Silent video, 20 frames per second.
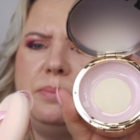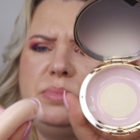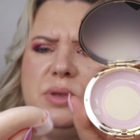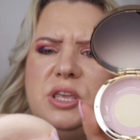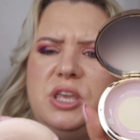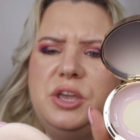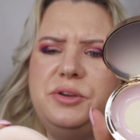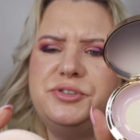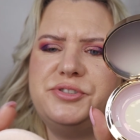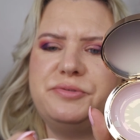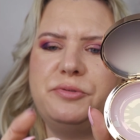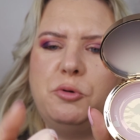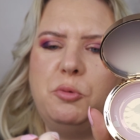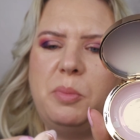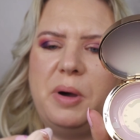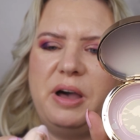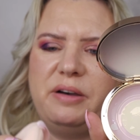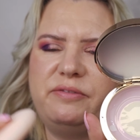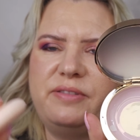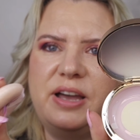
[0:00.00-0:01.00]
a beautiful
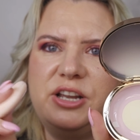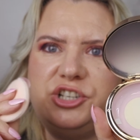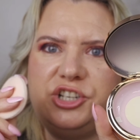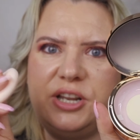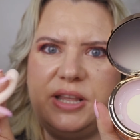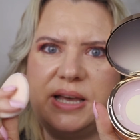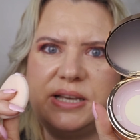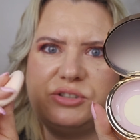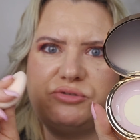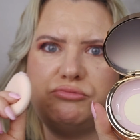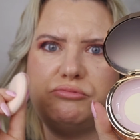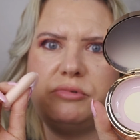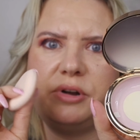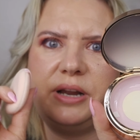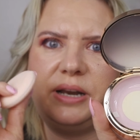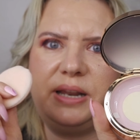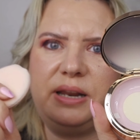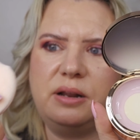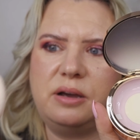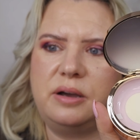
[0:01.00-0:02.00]
puff actually, that's
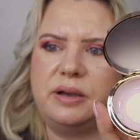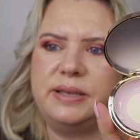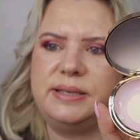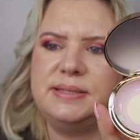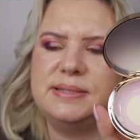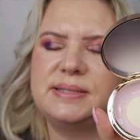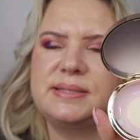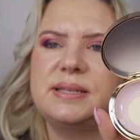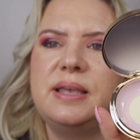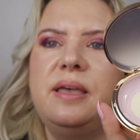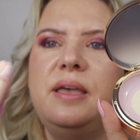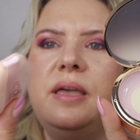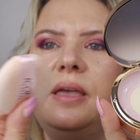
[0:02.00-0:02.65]
really nice.